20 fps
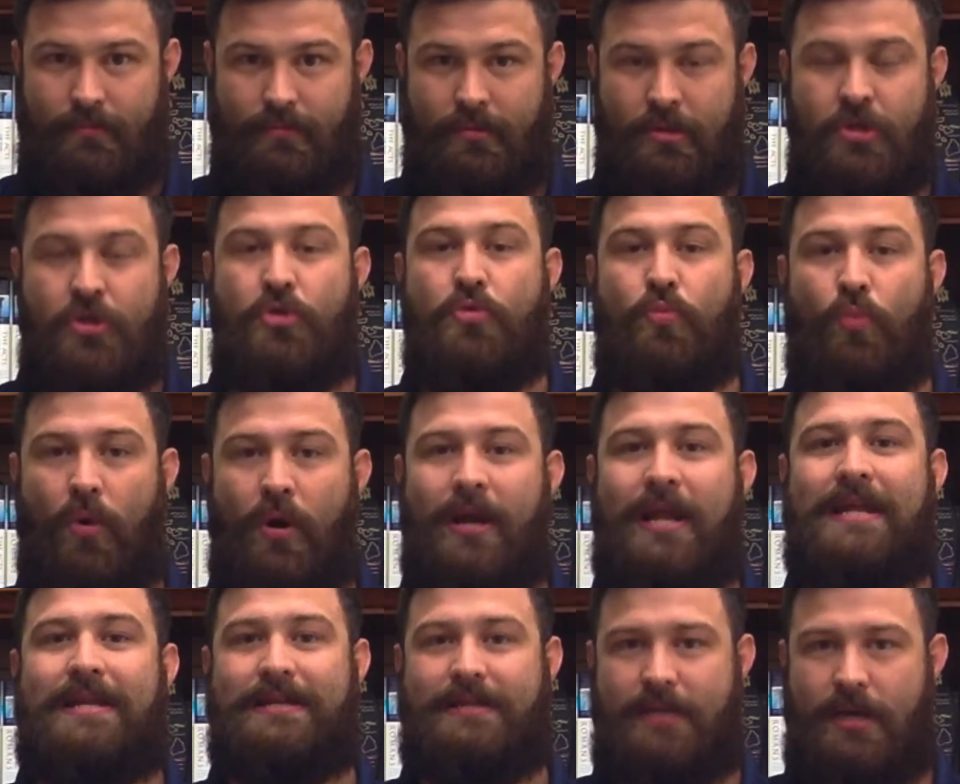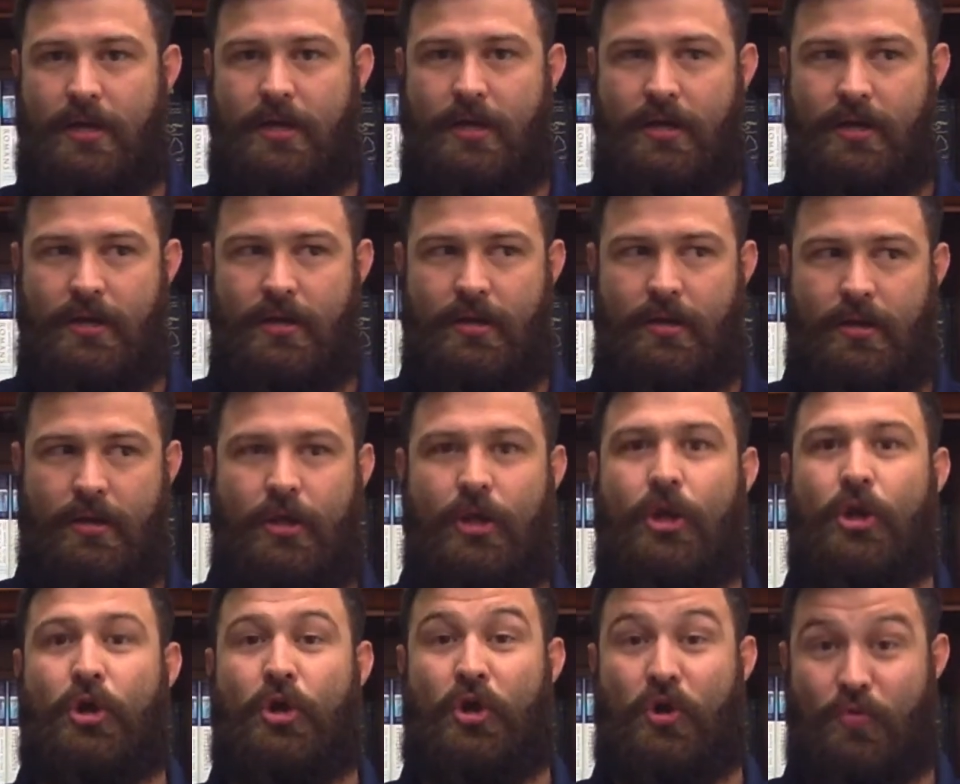You want it done
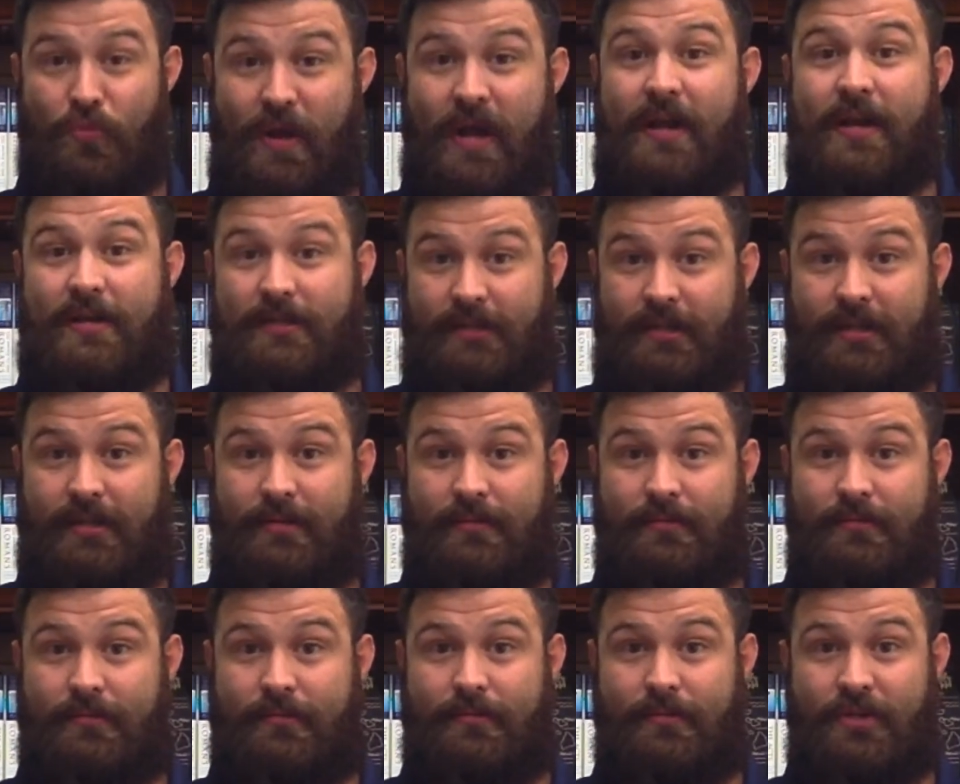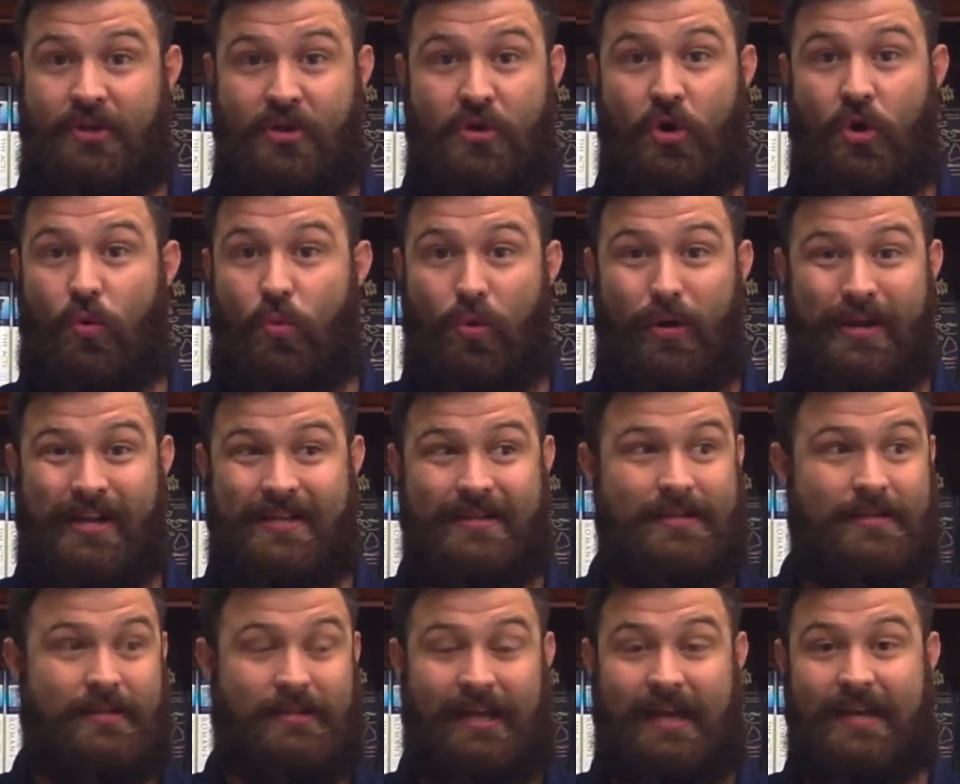correctly. You don't want it
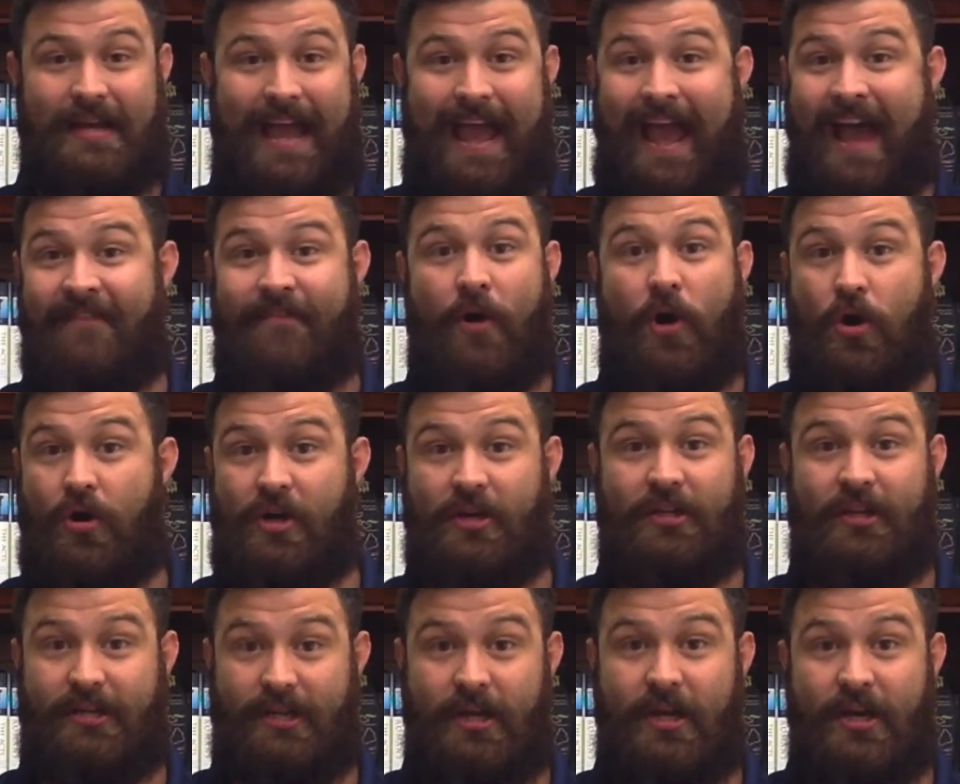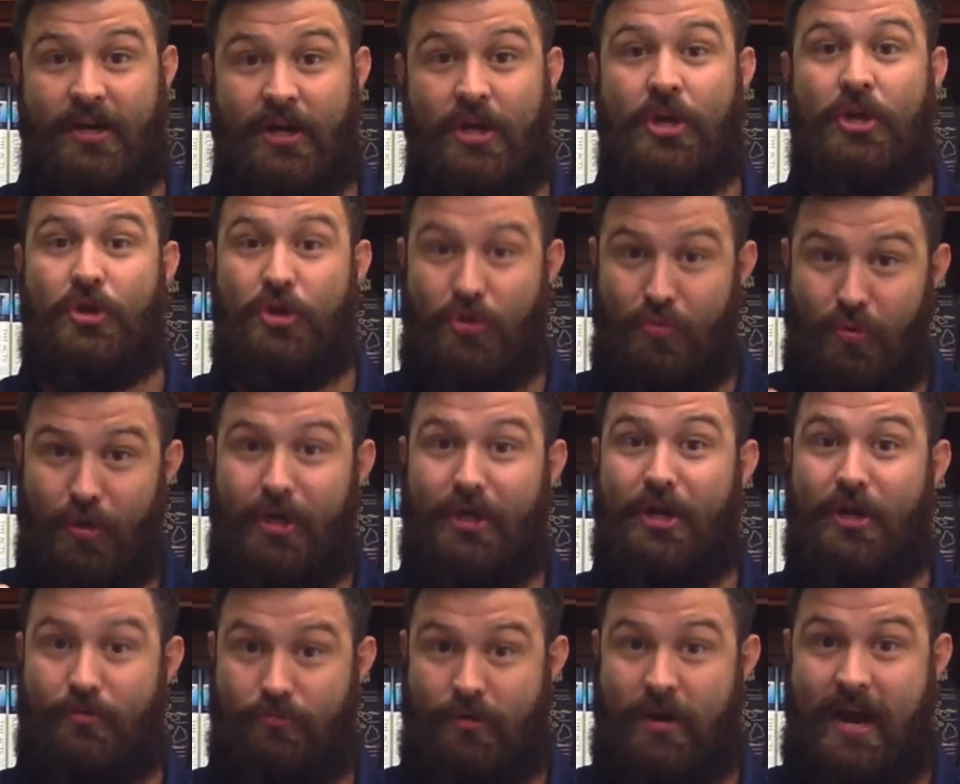like half heartedly done. You want it
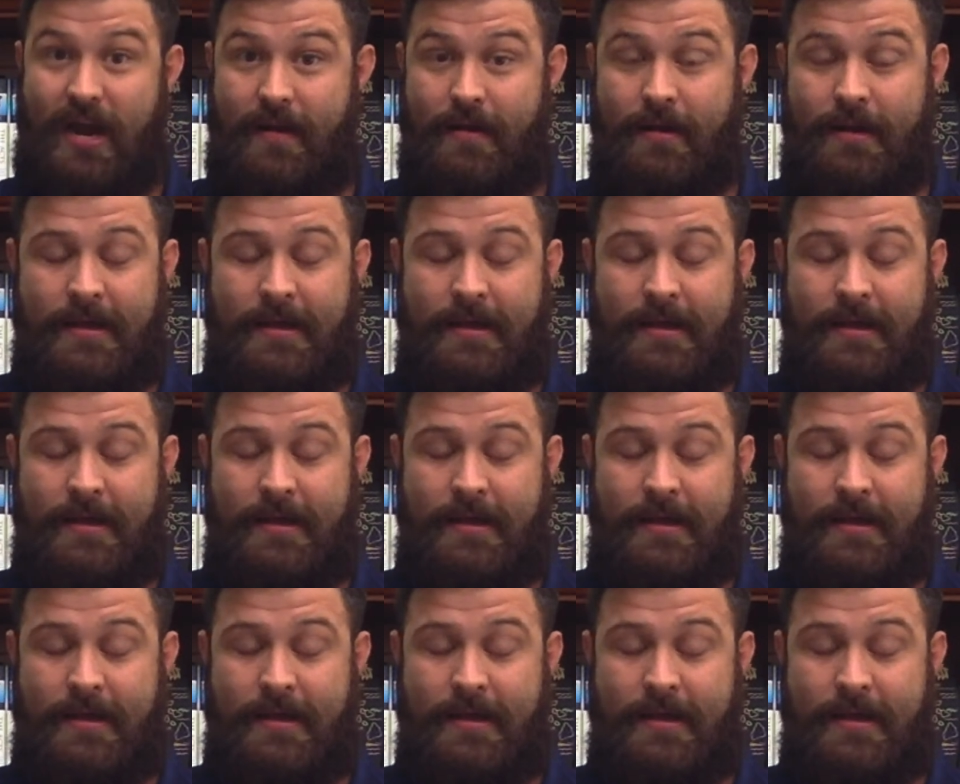done right.